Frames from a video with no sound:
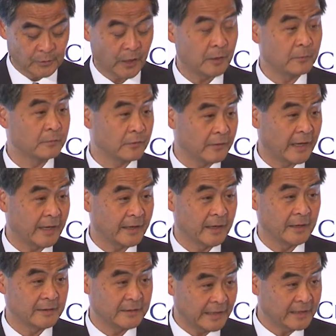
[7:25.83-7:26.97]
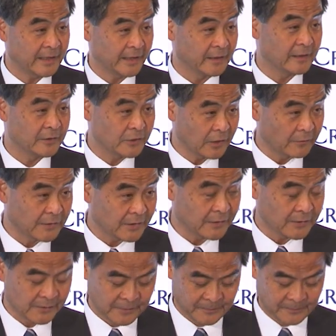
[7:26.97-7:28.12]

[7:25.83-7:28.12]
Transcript: not provide dating services.